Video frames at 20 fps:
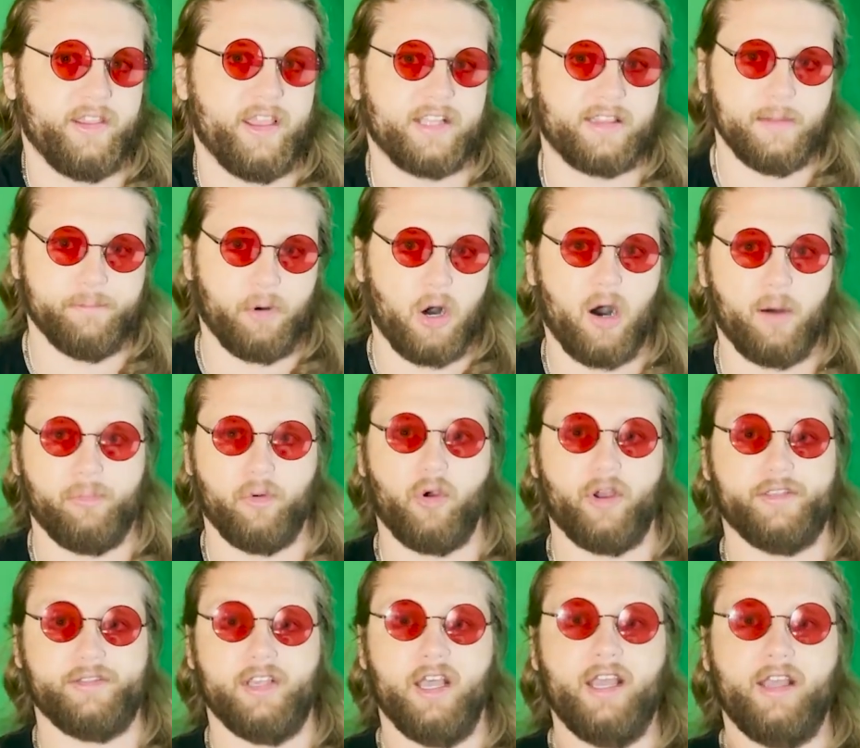like the ball
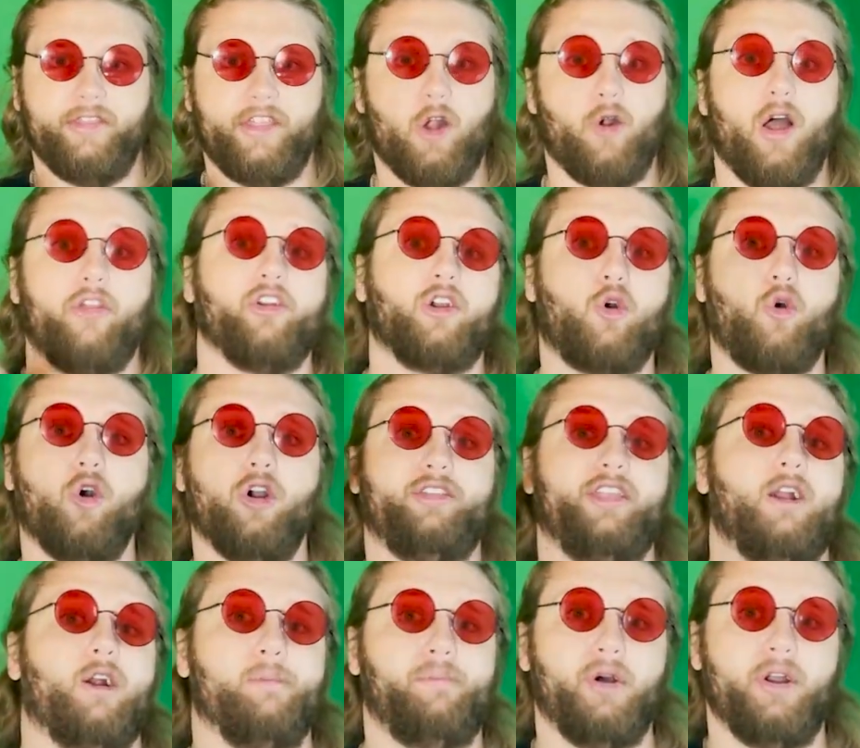boys, they were on the court,
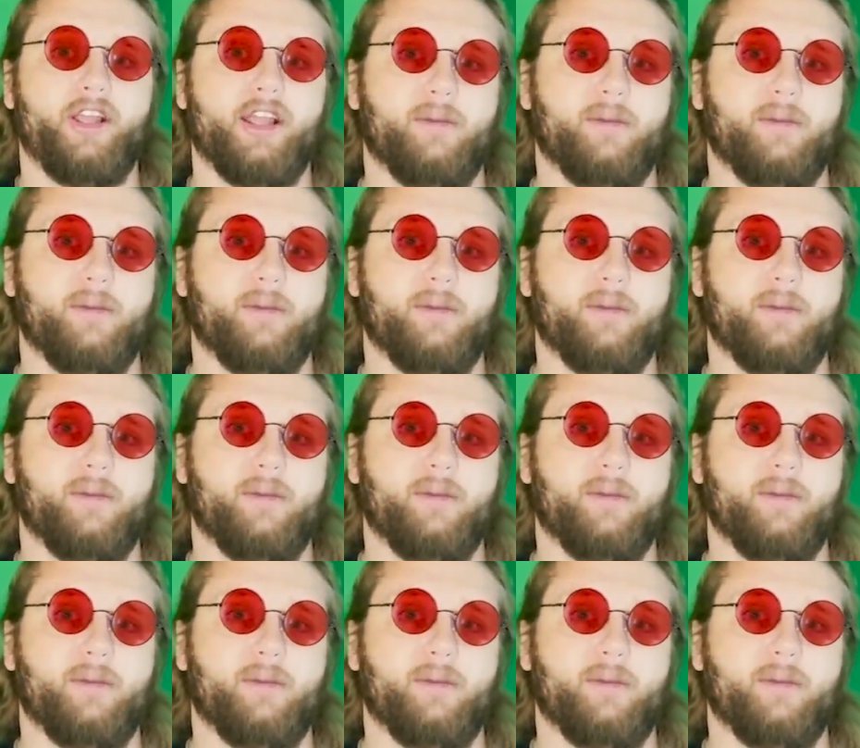they were putting up